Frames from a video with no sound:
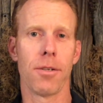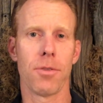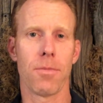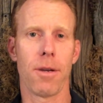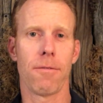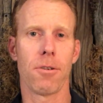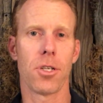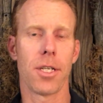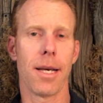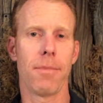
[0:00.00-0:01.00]
It was my
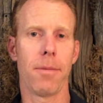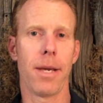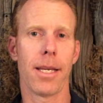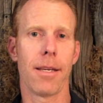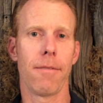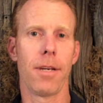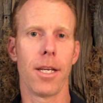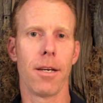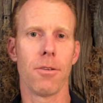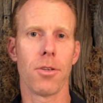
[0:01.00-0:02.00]
first attempt at making a
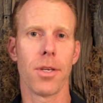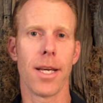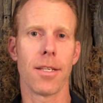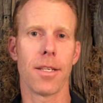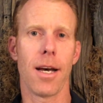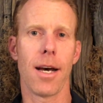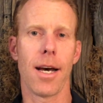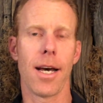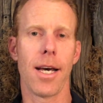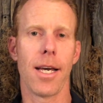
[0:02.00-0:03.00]
video. So yes,
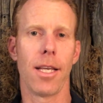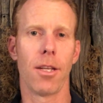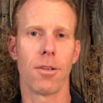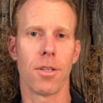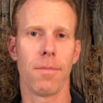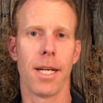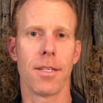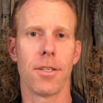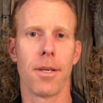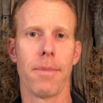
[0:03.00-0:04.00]
I learned some
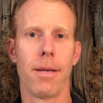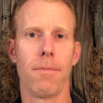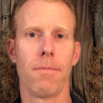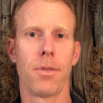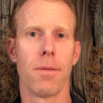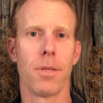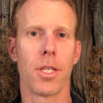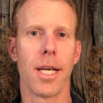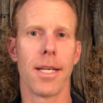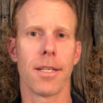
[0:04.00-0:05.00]
lessons. I made some
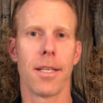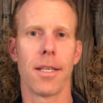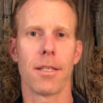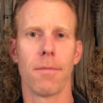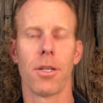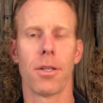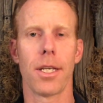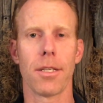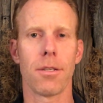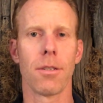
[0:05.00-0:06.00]
mistakes. I think some other
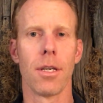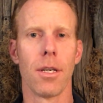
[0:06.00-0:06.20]
things